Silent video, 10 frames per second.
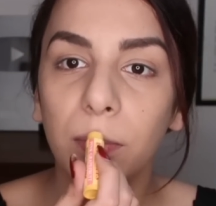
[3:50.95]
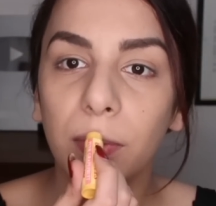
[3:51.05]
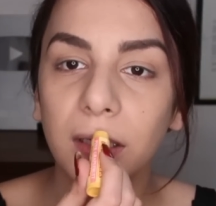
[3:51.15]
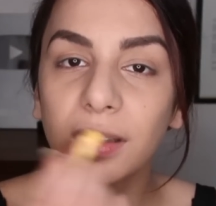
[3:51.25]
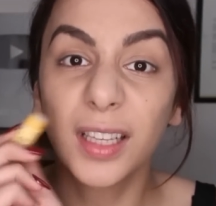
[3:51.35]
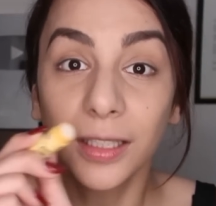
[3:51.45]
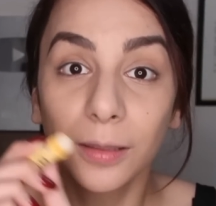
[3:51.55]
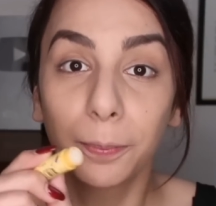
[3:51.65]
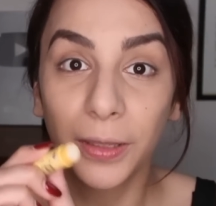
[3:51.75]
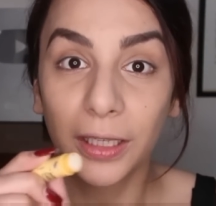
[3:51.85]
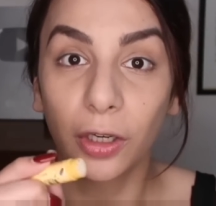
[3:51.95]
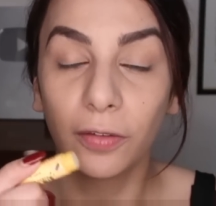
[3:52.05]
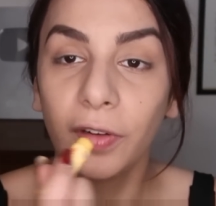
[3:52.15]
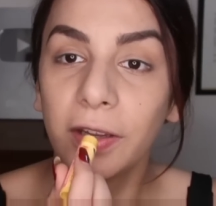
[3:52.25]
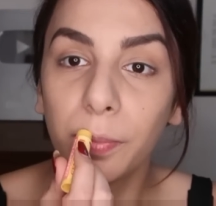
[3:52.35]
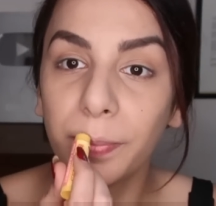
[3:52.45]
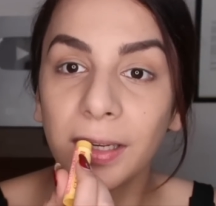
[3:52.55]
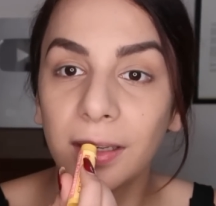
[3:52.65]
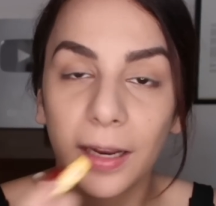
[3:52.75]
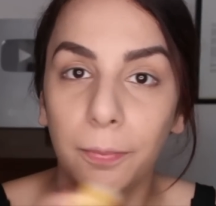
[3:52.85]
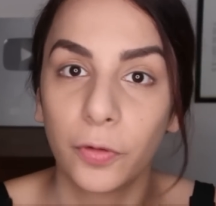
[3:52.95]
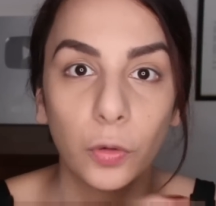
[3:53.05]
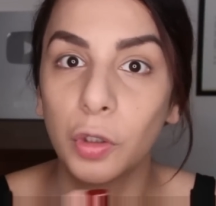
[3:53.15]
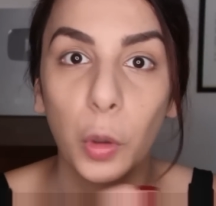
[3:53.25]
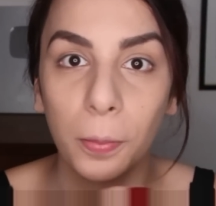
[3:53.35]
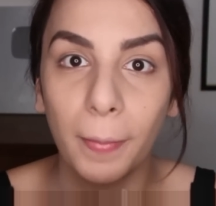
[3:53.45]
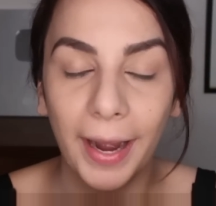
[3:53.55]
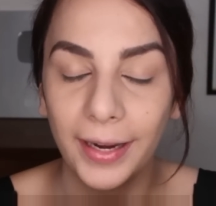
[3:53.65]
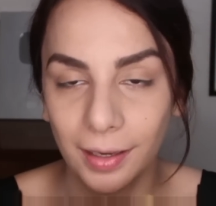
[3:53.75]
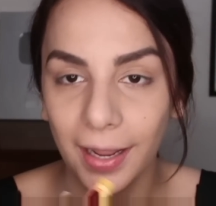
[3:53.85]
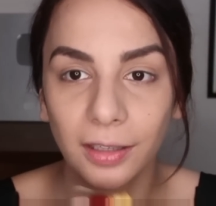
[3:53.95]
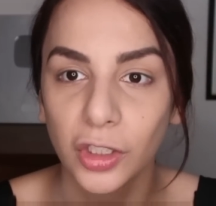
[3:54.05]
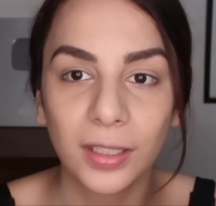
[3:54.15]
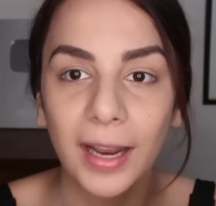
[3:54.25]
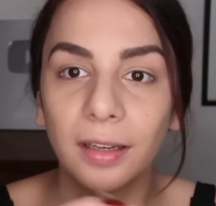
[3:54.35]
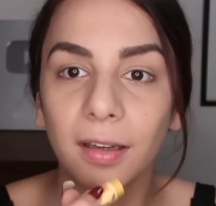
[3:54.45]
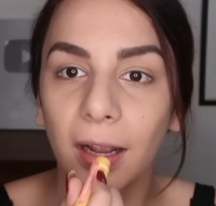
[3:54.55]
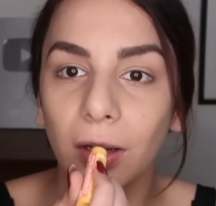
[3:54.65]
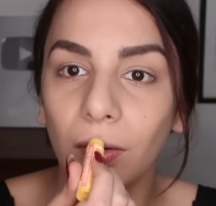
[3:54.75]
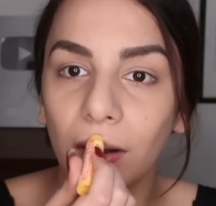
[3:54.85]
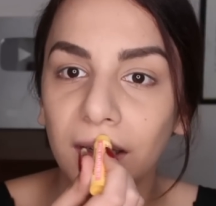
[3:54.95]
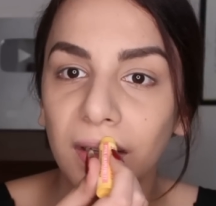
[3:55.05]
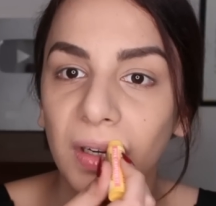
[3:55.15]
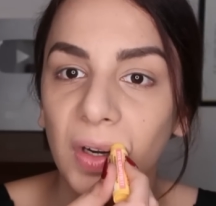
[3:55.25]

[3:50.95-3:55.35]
But this particular flavor, Pink Grapefruit, don't buy it. Like, just get the regular one.